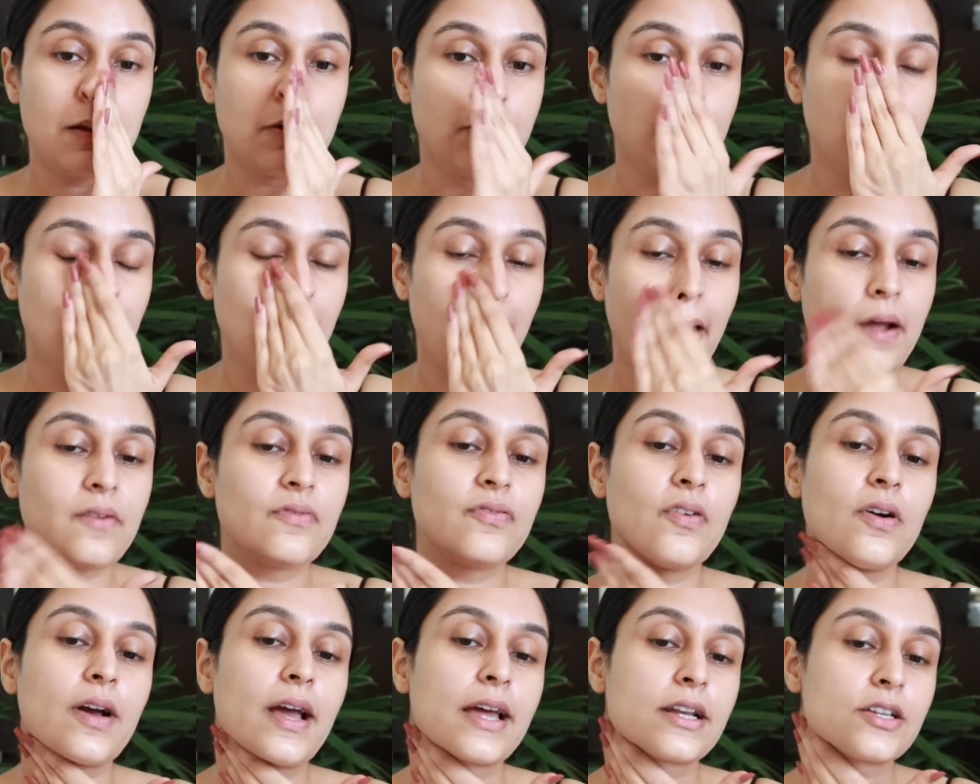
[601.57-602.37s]
Do
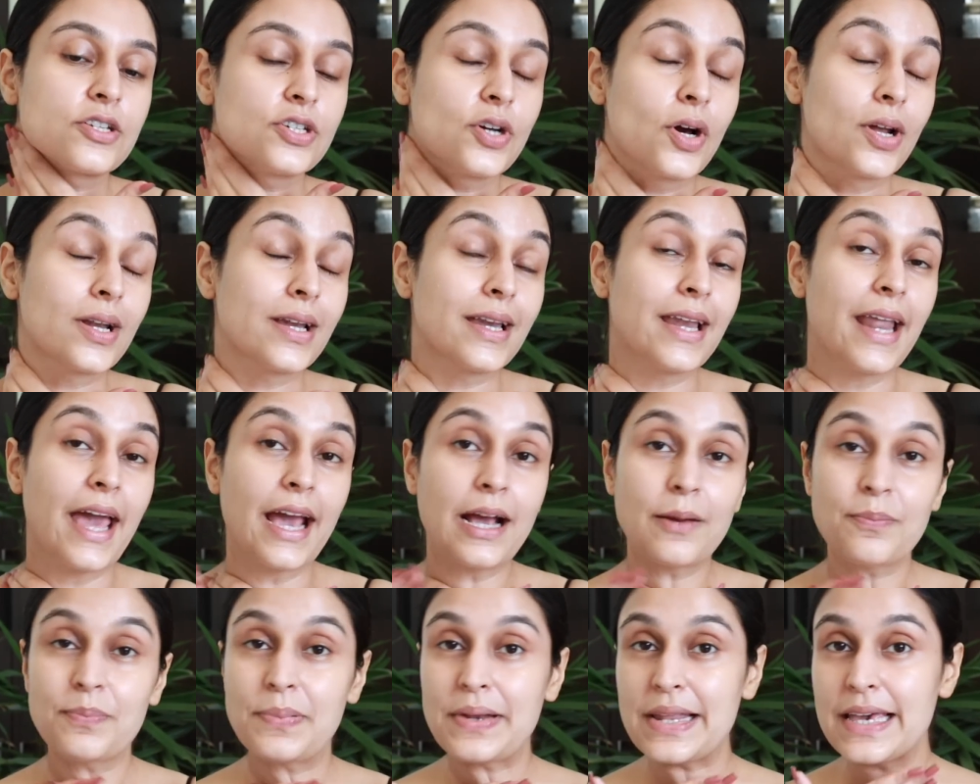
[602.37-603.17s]
not forget your
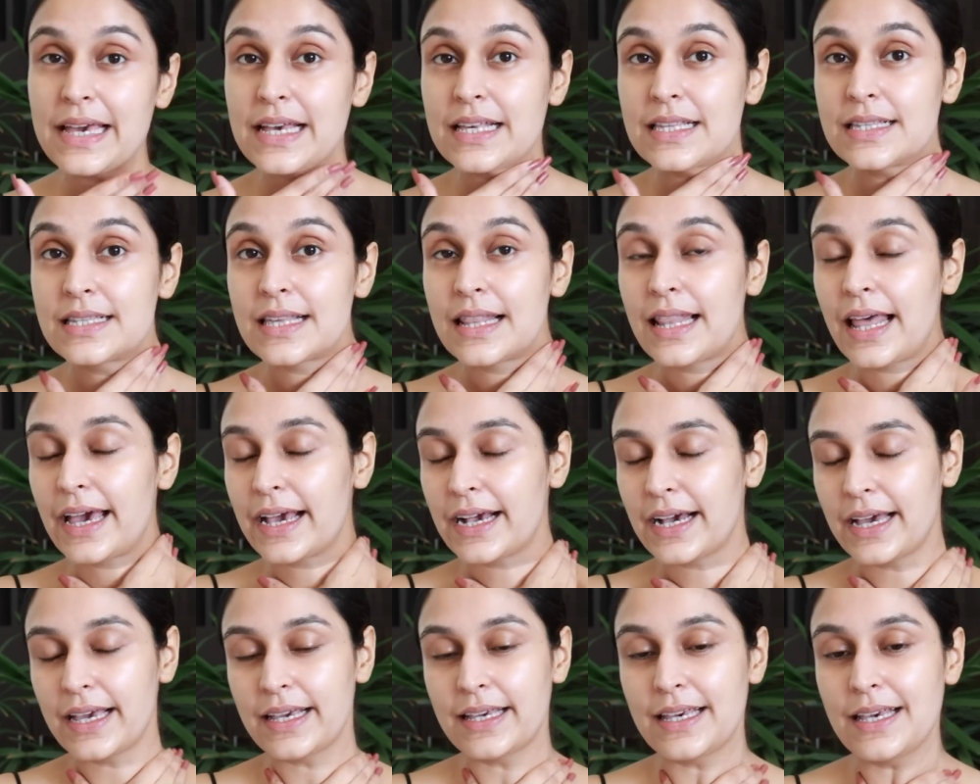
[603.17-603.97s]
neck, please,
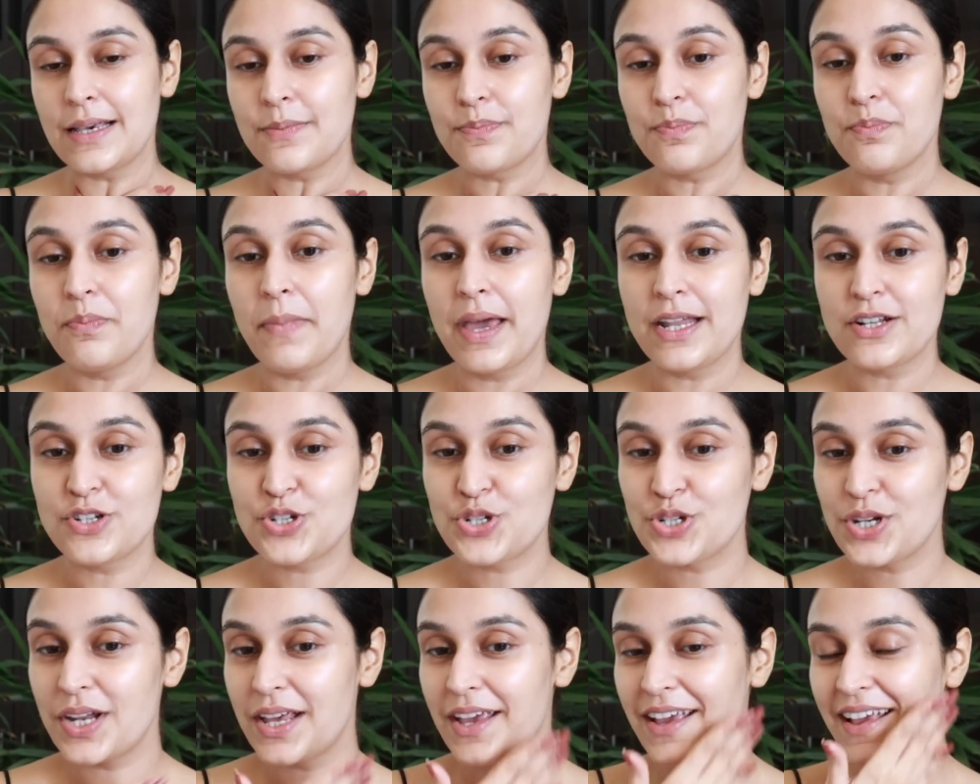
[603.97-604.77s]
like I keep
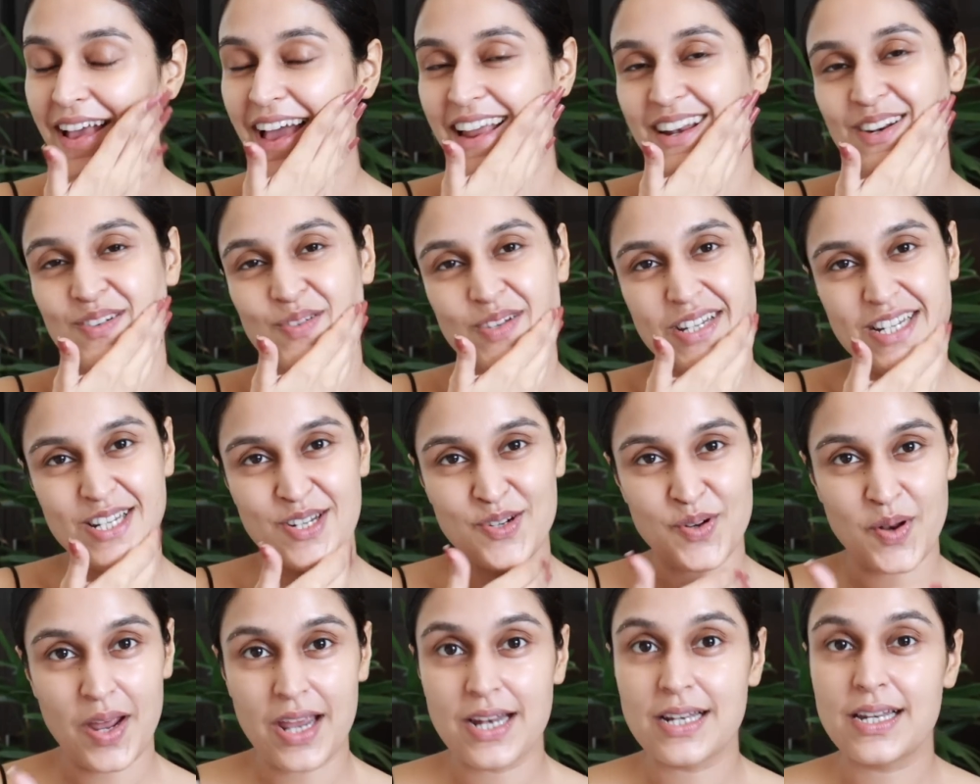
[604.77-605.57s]
mentioning and
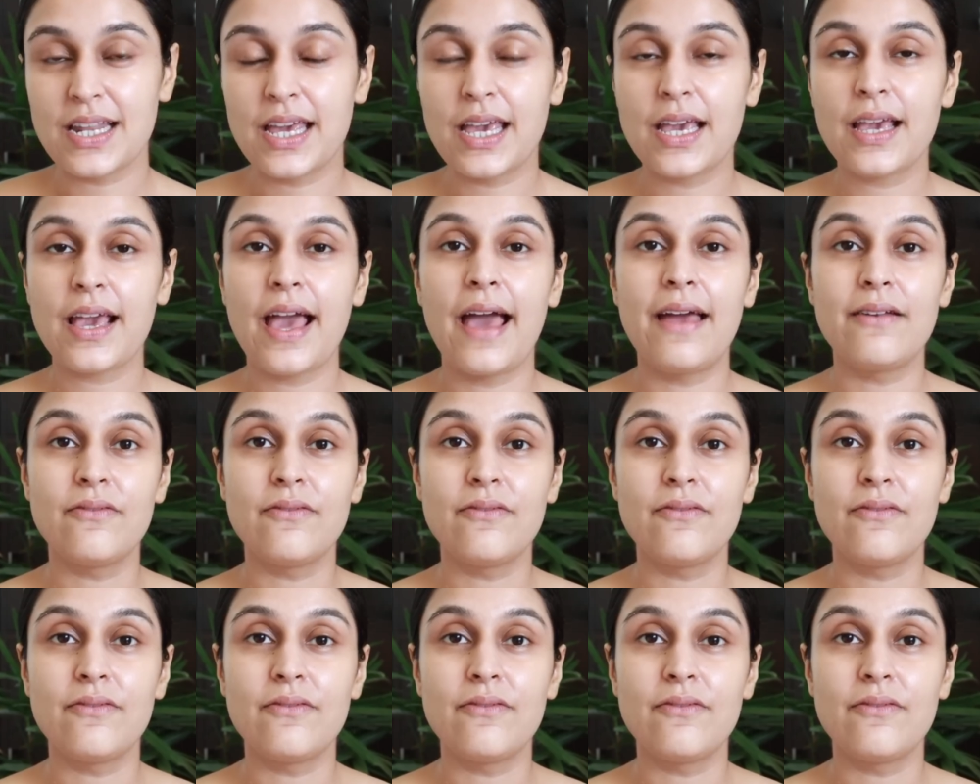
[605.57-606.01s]
reiterating.